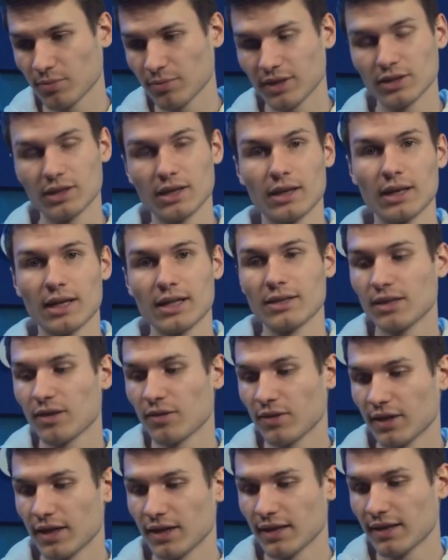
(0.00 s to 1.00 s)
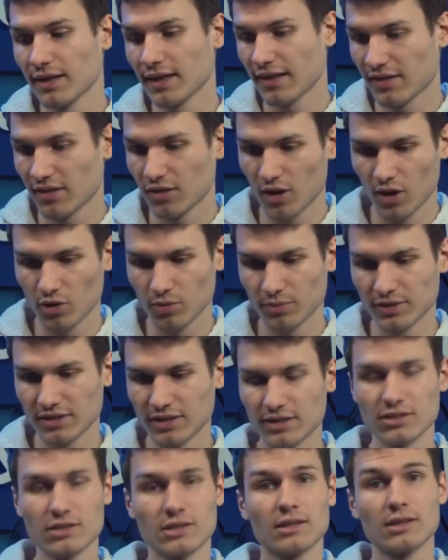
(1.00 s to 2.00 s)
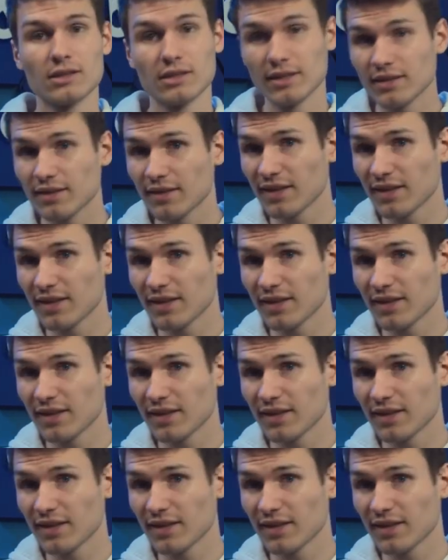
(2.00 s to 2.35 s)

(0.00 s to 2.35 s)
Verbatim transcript: meter integrated into Home Assistant.